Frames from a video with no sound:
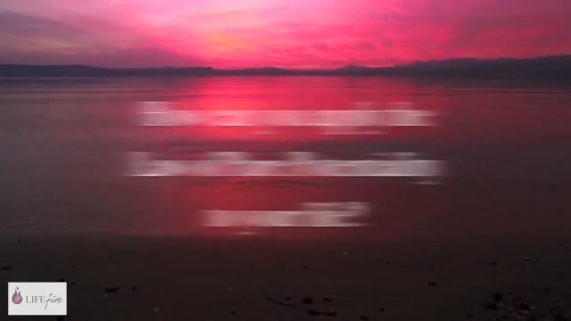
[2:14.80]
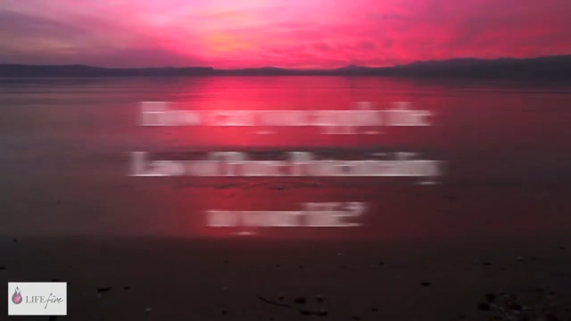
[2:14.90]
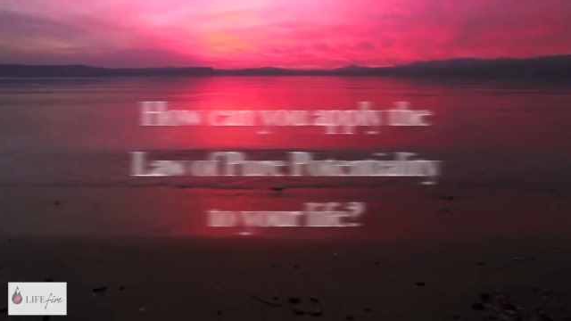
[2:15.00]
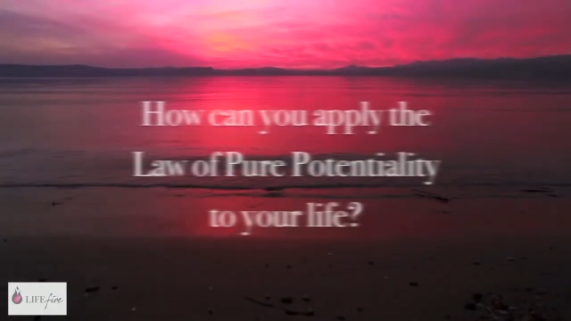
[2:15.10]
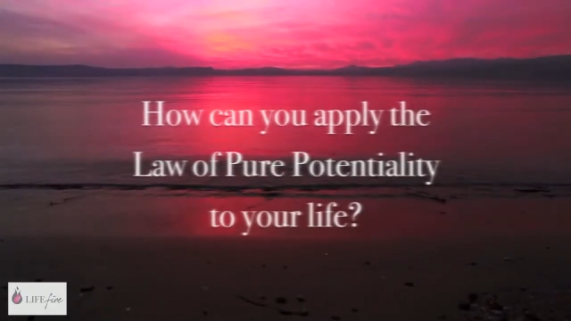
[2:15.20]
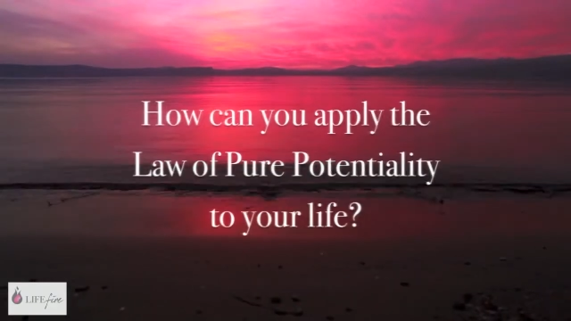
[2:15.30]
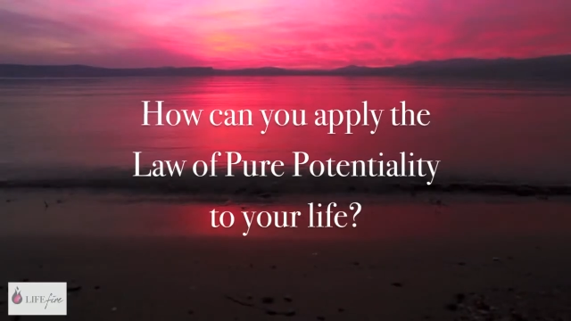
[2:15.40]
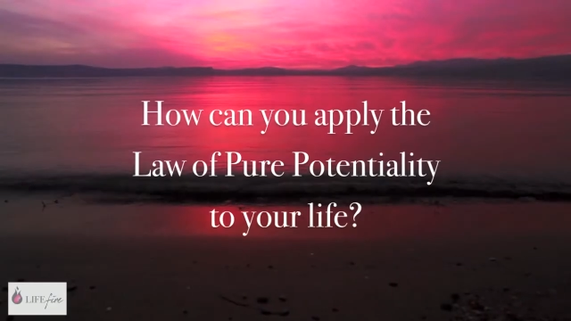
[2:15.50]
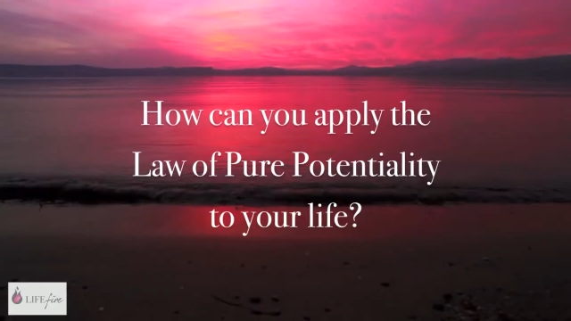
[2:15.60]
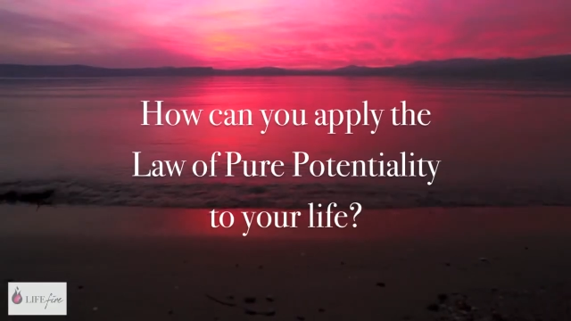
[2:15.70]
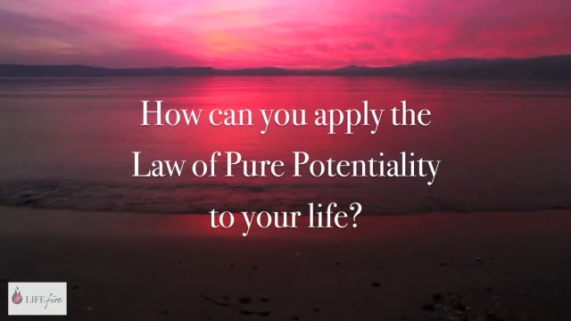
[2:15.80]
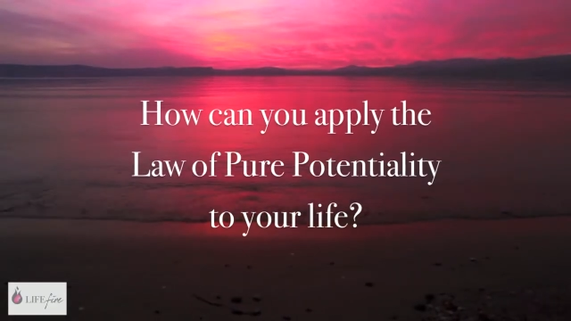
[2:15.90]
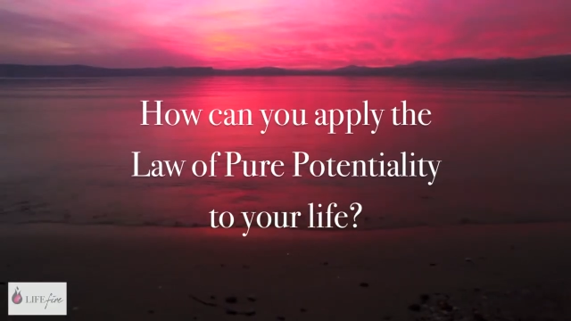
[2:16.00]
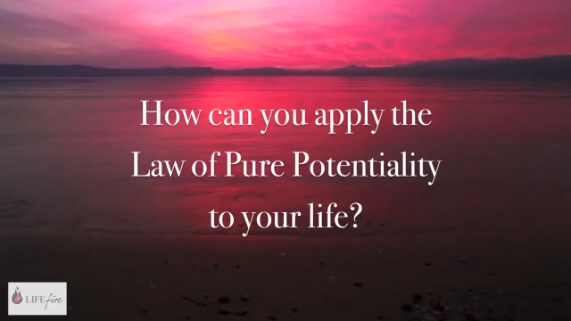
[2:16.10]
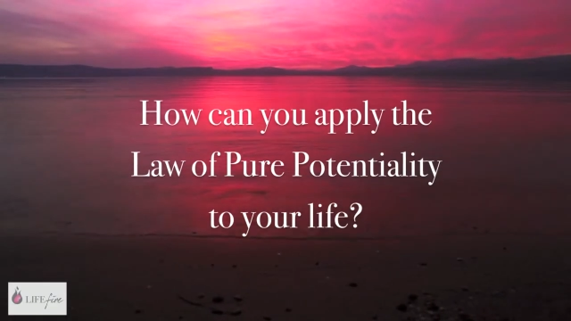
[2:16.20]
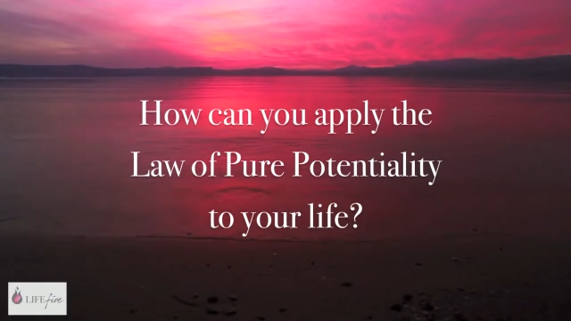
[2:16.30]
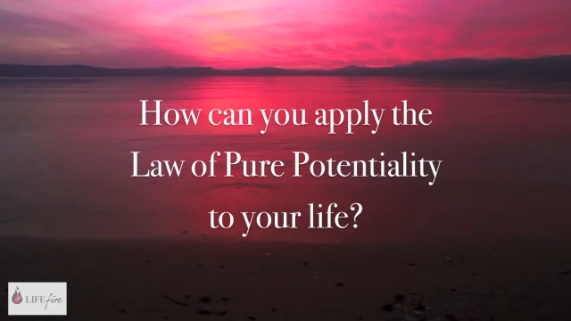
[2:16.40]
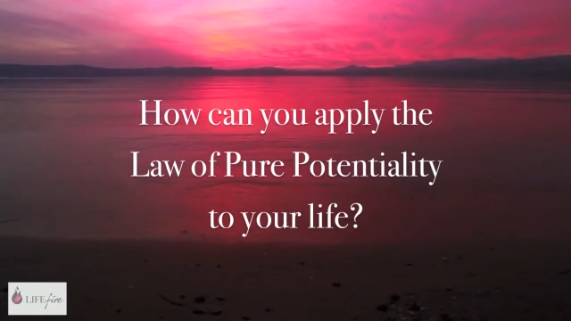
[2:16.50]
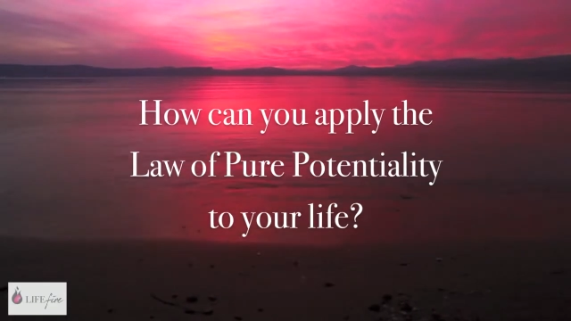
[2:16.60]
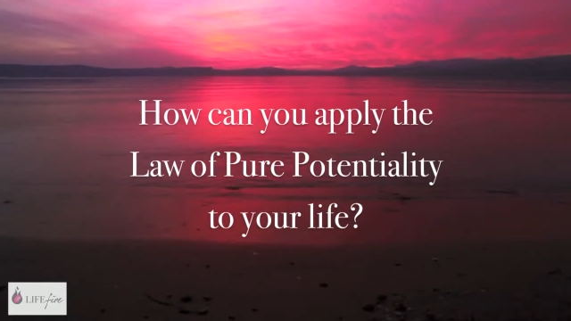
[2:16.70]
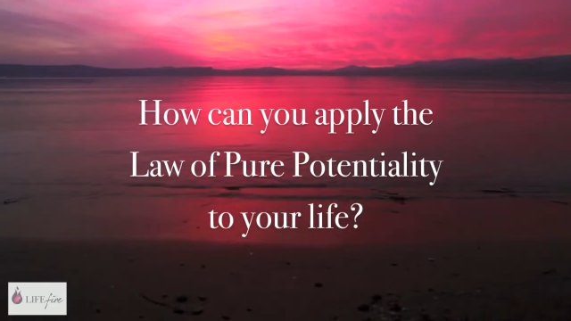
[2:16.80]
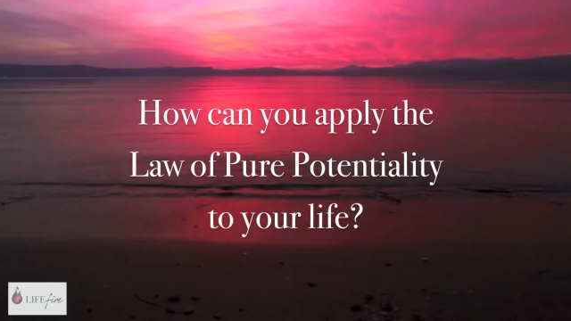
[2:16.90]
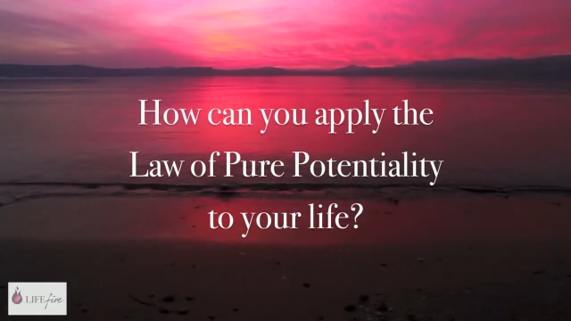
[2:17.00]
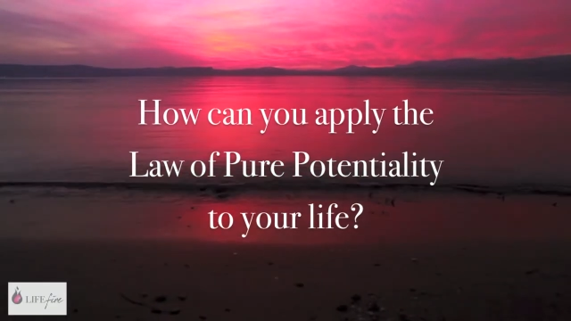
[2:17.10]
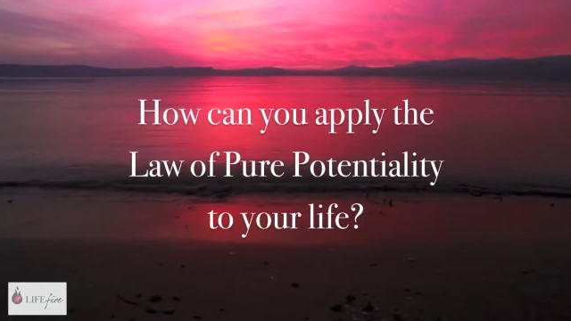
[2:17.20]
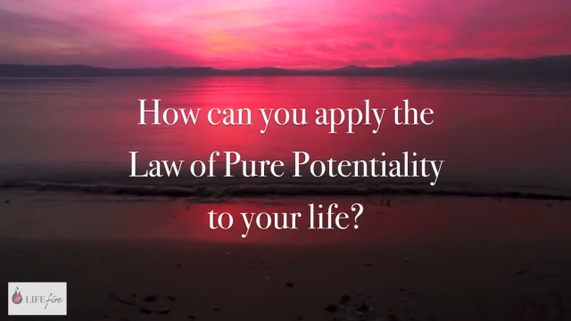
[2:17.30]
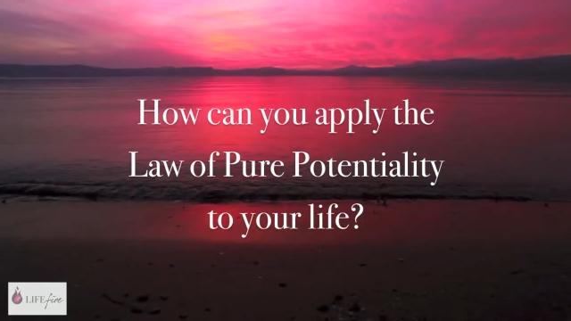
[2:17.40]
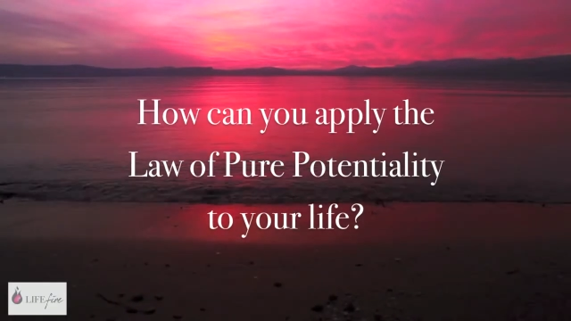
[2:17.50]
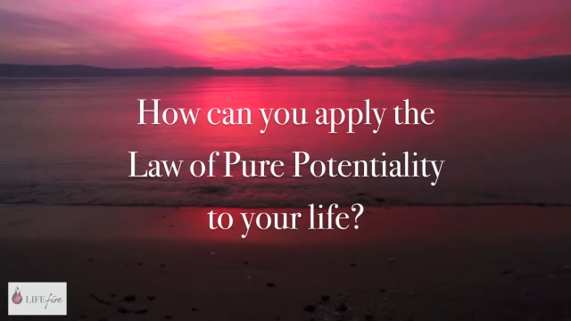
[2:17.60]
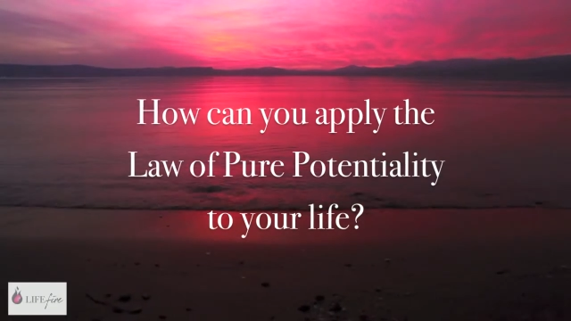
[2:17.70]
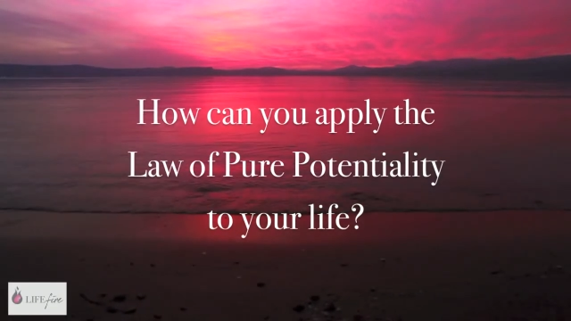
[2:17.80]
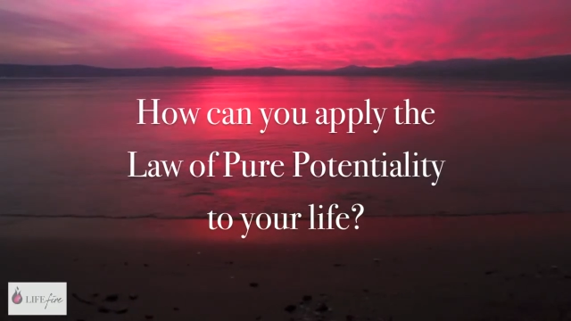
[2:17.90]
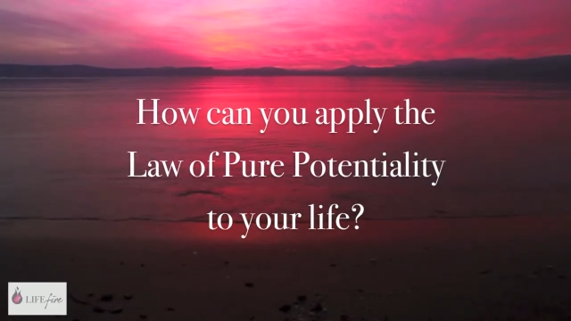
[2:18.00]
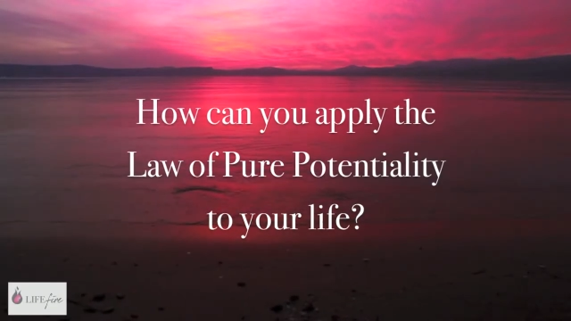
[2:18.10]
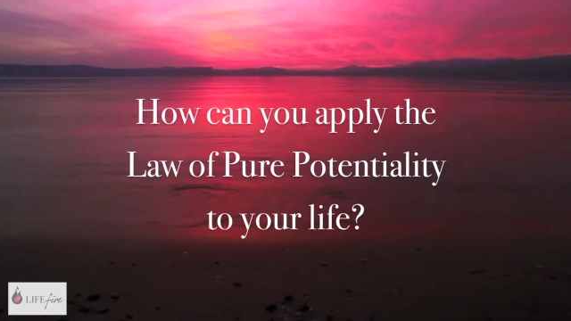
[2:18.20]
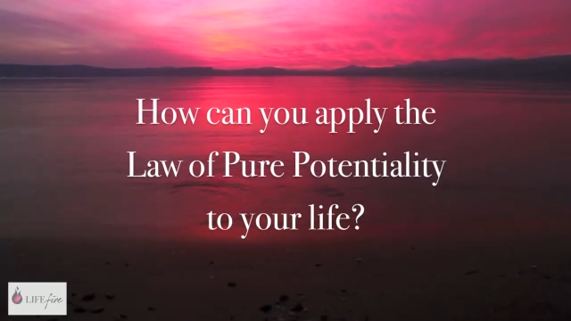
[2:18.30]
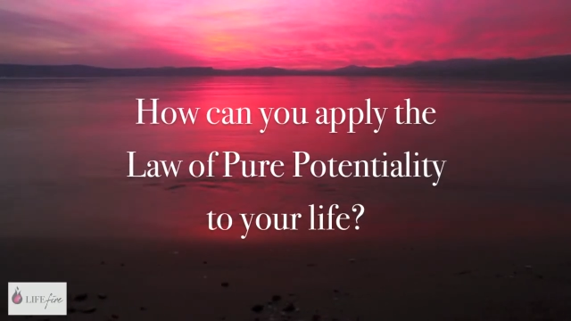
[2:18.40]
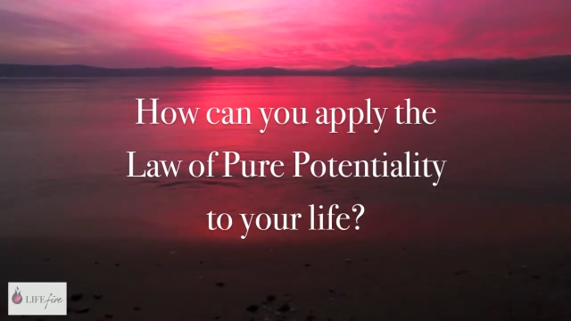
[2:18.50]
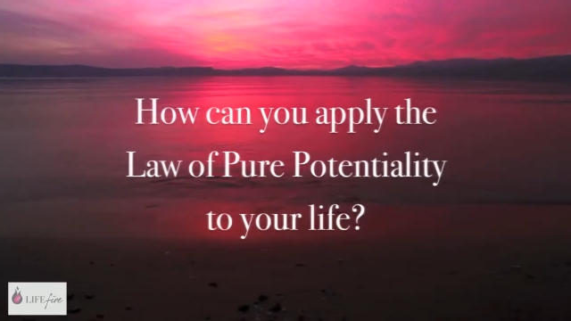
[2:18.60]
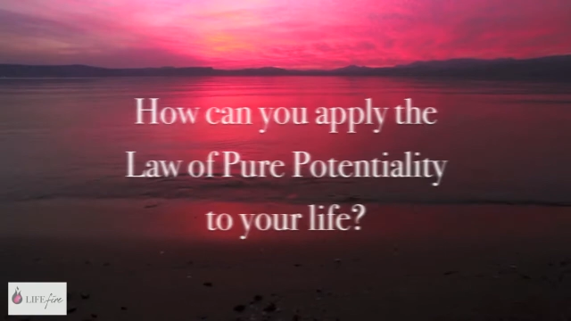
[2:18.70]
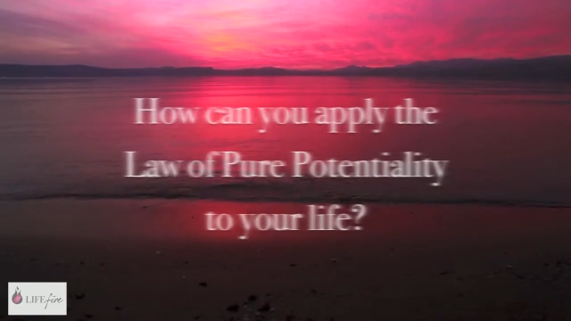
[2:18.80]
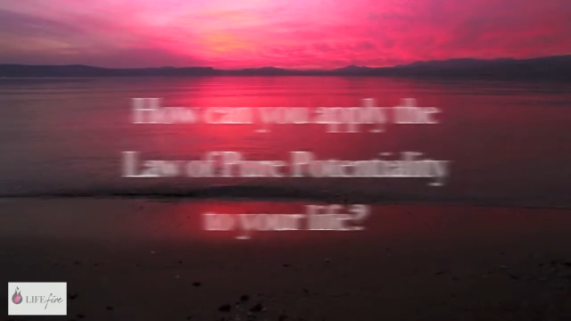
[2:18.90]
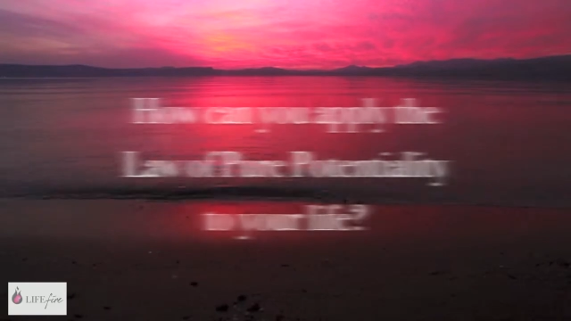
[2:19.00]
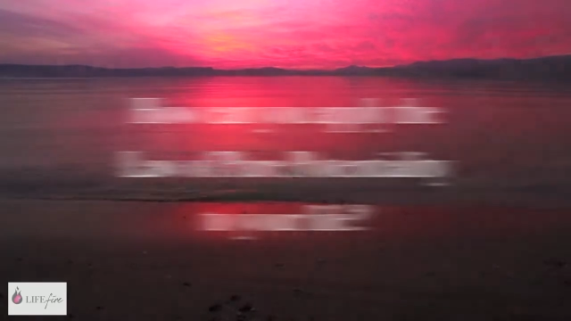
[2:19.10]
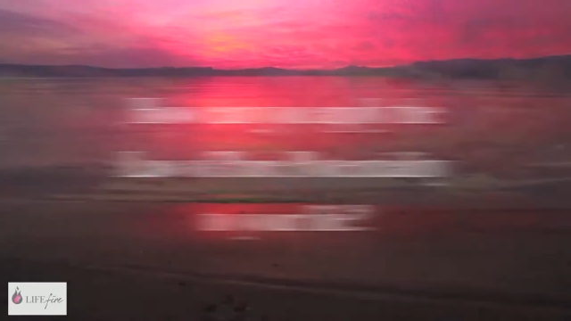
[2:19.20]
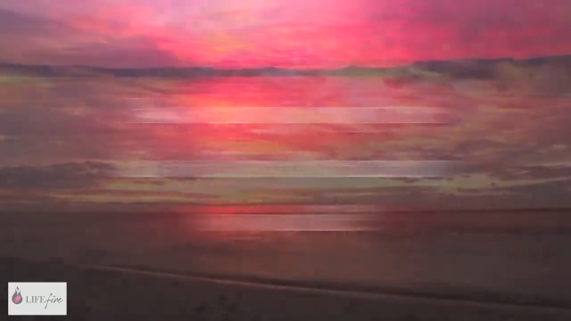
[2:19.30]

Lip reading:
(no speaker visible)